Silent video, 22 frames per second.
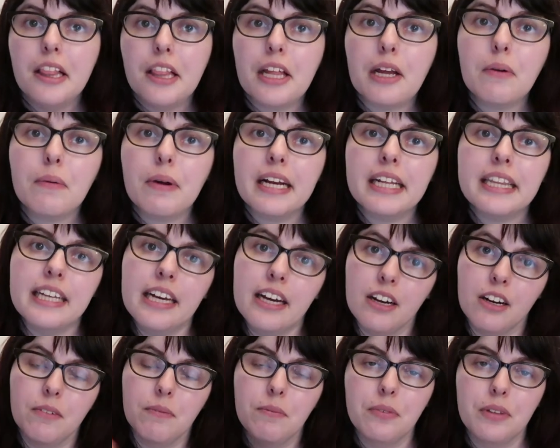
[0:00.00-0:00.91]
they're right
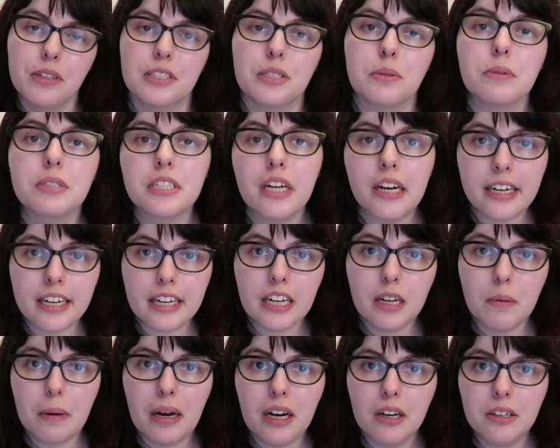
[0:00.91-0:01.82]
there. So we're
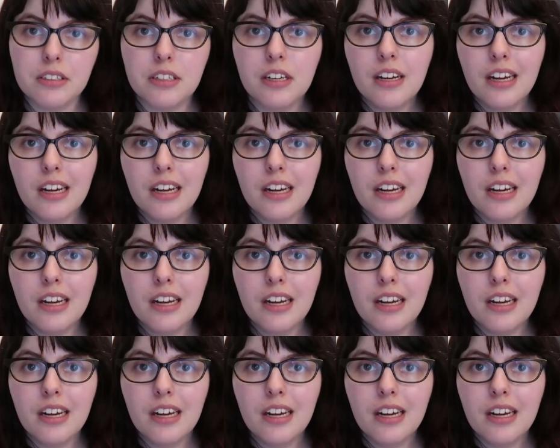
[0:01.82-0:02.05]
talking about